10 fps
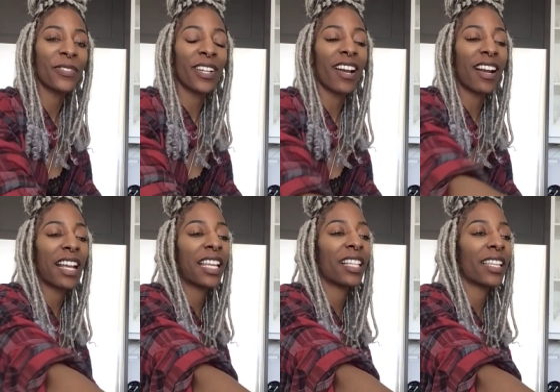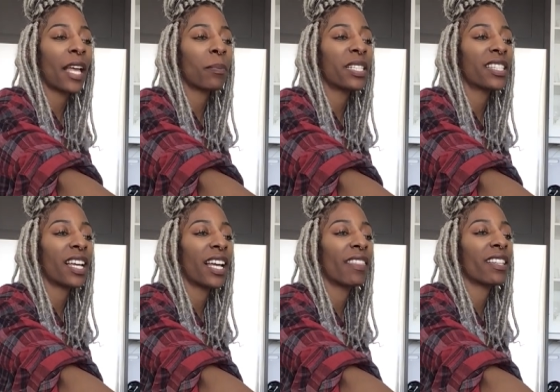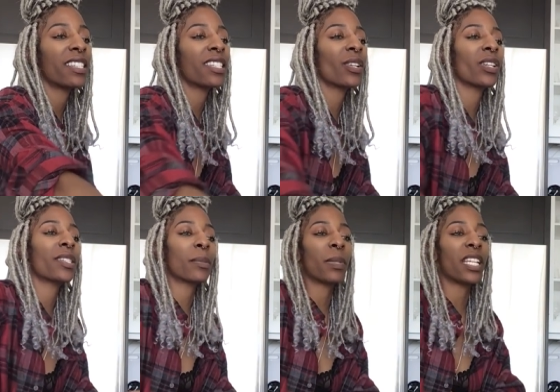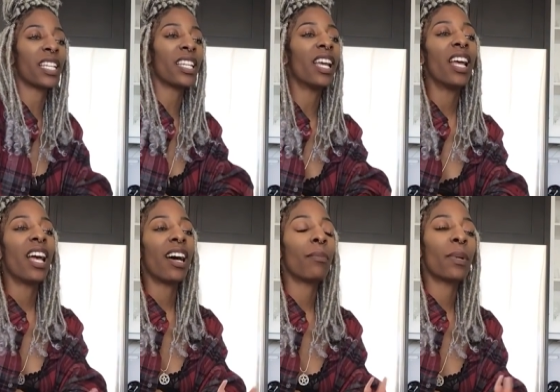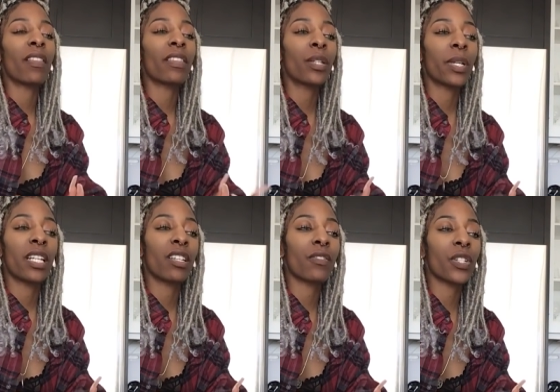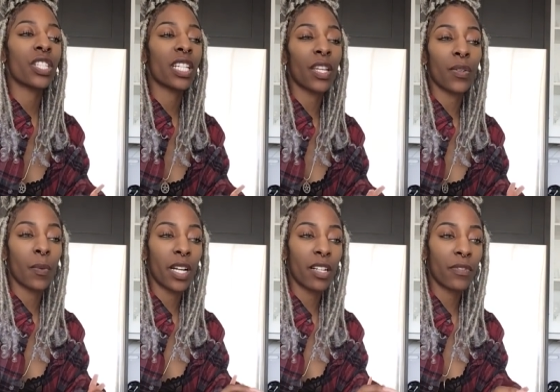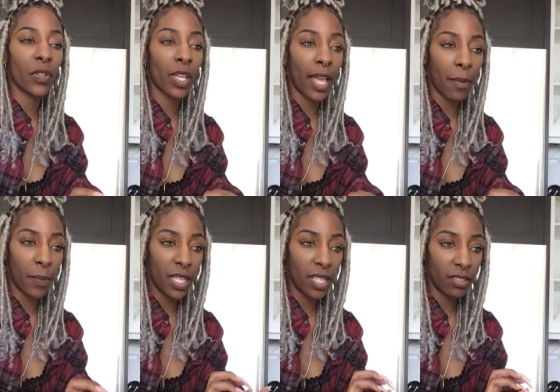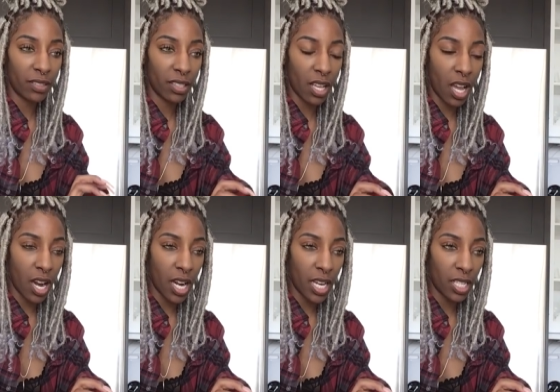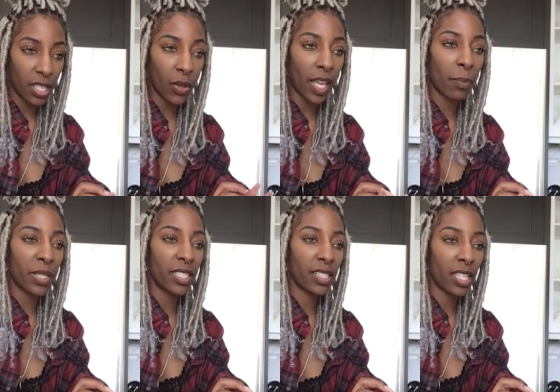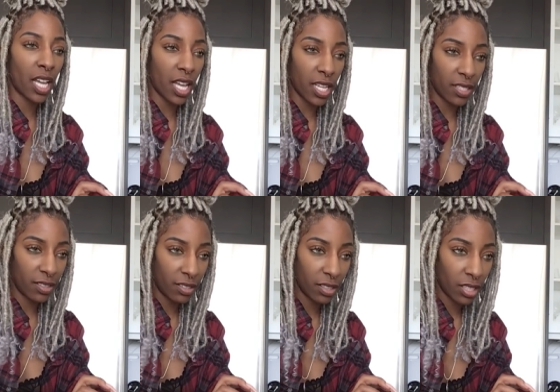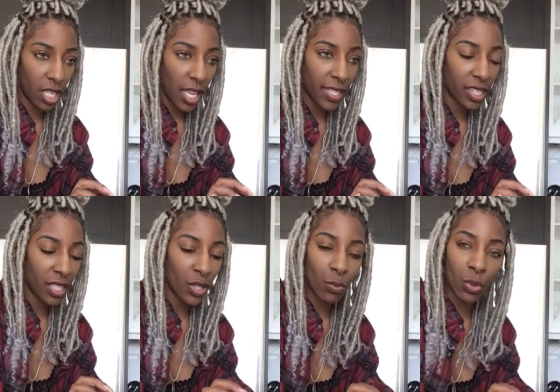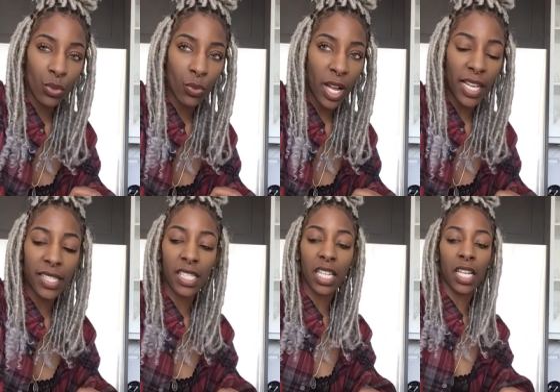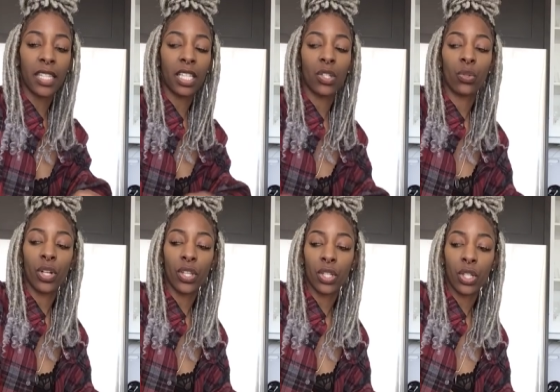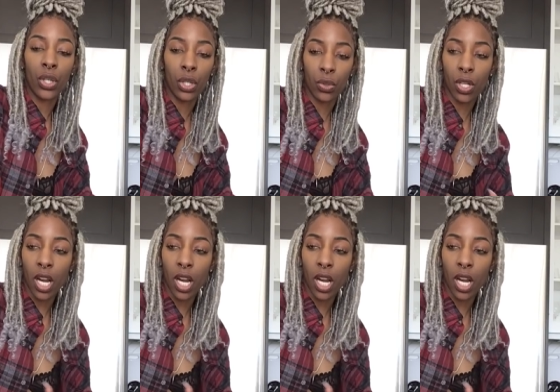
All right, El Capitan, this is going to be a monthly reading for January for Cappy. All right, El Capitan, Sun, Moon, Rising, and the North Node.